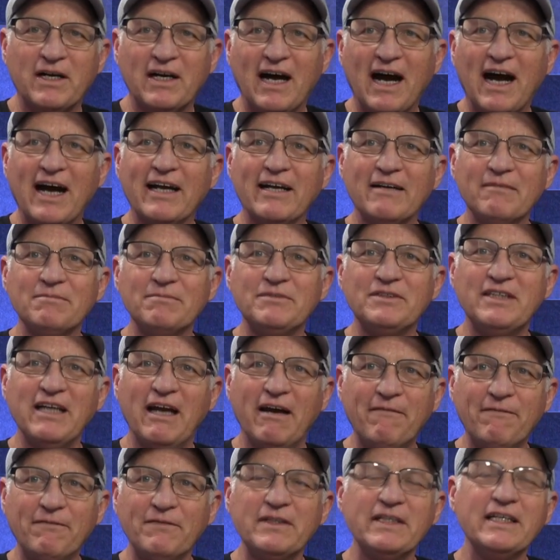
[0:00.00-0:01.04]
I am
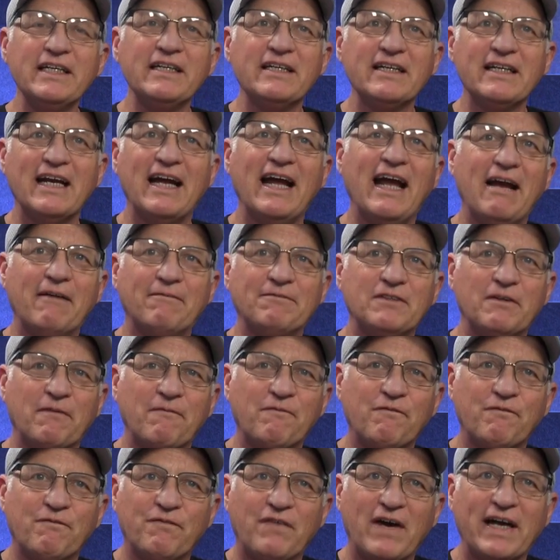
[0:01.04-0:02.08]
definitely going to have to
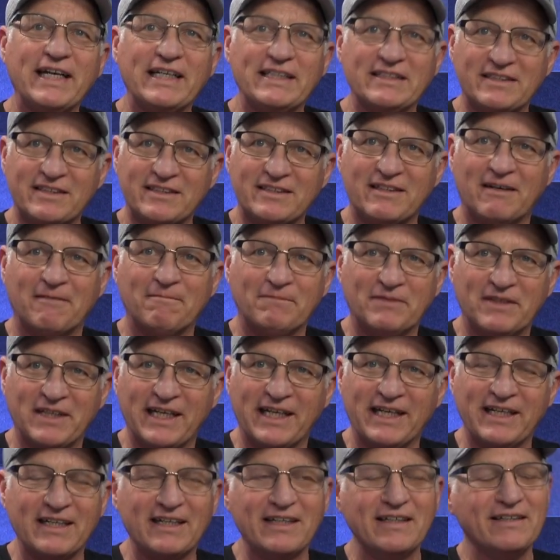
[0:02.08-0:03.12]
fight
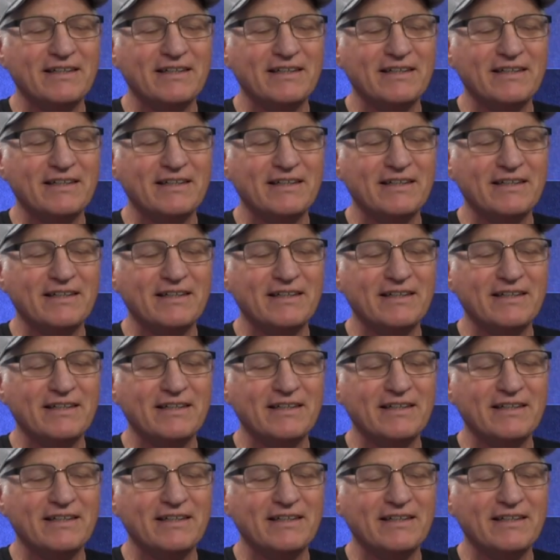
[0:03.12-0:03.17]
something.